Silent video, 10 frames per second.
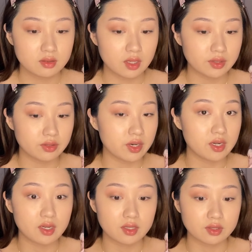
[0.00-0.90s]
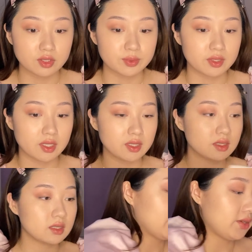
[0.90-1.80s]
and the gradient is super
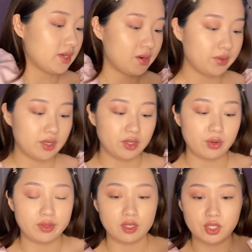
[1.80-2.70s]
nice. So now we're gonna go in